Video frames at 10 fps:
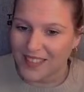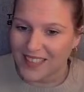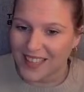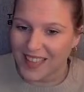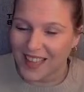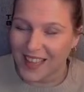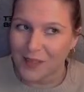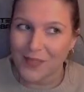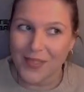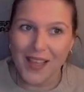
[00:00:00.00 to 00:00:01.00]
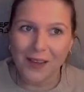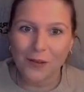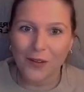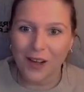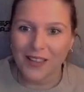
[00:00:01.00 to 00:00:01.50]
have now
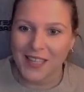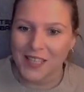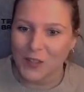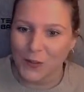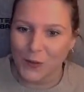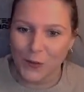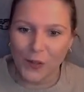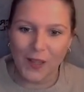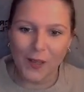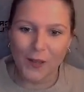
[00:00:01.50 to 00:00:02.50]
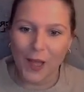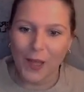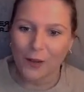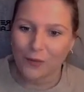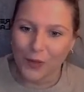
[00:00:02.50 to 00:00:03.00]
gotten into like a lot
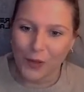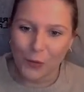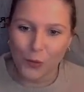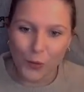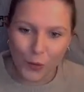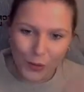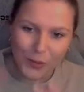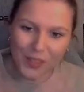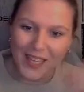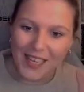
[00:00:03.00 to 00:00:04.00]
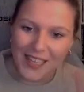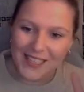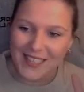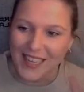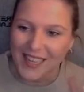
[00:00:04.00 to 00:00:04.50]
of the woo
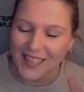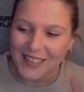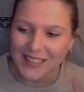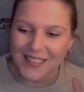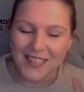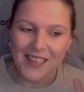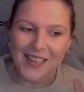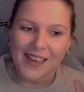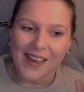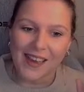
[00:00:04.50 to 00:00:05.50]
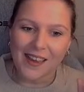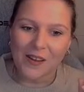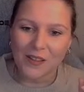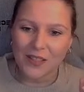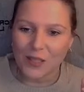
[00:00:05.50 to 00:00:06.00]
things, and
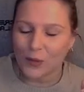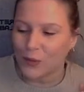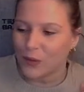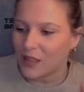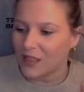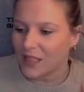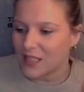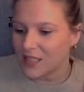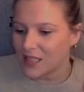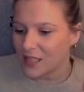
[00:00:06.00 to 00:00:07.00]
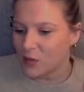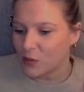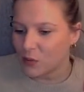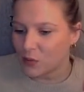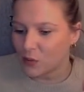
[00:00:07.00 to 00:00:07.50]
also listening
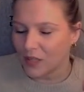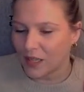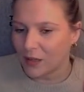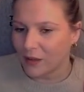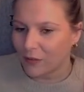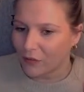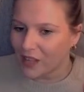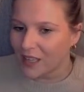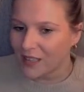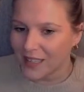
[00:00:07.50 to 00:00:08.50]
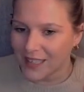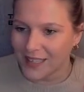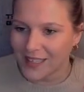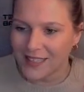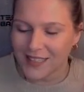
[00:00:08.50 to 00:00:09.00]
to like gut
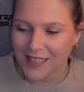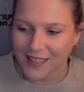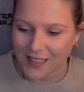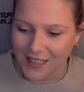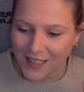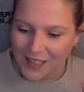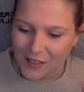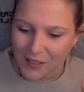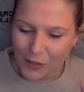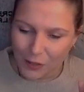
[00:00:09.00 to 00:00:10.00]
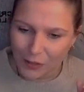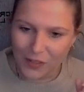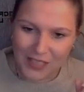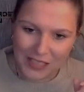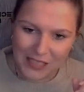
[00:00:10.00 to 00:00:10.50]
feelings and nervous
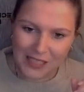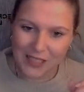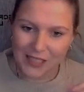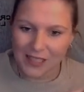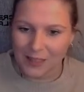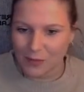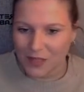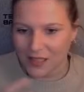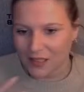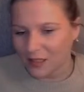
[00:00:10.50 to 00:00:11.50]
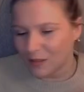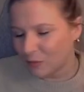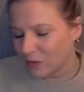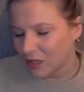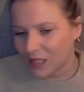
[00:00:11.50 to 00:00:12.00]
systems, and
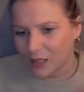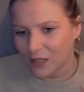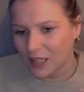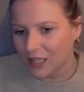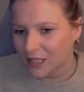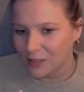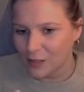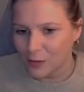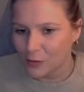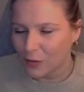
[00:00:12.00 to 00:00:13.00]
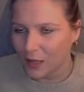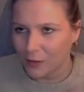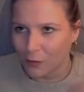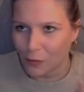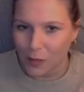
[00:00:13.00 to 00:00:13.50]
really looking into like the
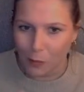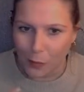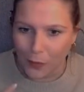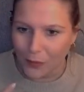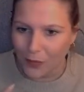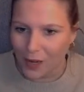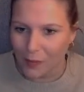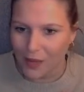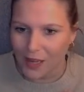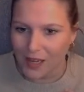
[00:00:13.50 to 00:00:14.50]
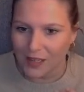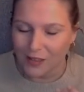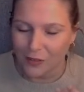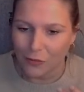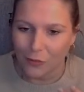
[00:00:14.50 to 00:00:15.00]
reprogramming
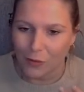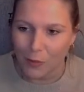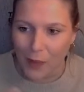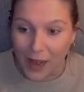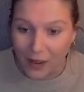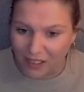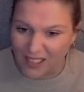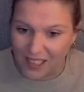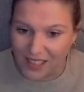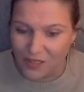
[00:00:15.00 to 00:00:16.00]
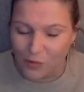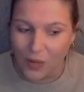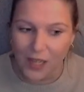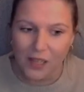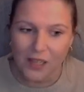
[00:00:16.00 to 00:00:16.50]
and reparenting as
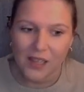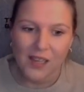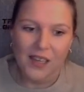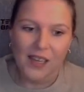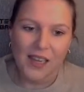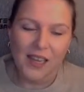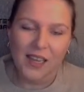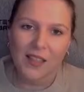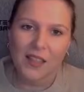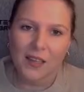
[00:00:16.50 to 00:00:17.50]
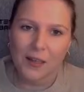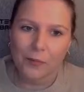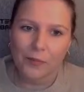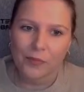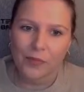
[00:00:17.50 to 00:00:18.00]
well. And
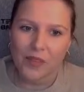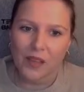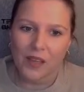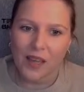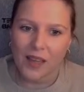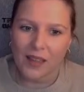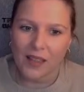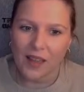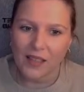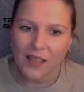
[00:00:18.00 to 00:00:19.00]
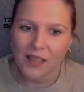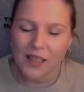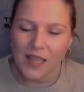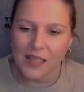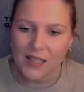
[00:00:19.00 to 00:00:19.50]
yeah, I think the
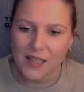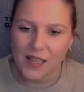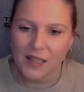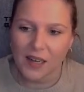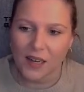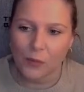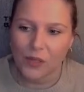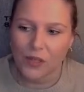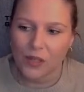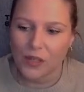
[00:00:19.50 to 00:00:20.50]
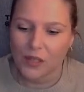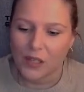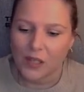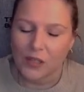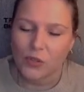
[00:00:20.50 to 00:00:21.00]
next thing that I will
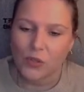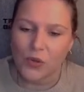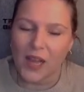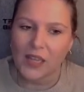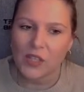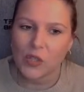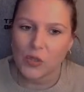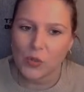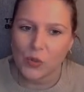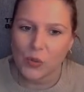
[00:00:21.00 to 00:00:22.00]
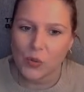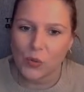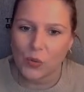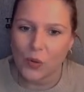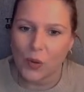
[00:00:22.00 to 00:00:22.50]
try
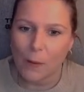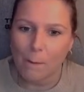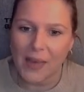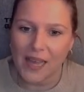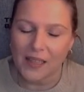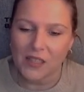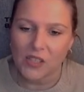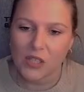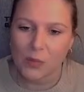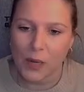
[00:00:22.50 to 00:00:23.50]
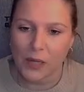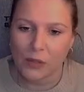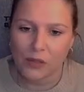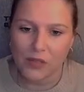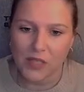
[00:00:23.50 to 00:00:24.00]
to manage is my
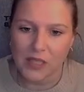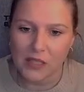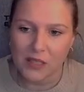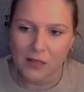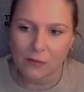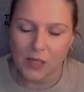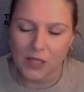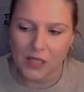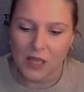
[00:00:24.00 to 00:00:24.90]
nervous system, because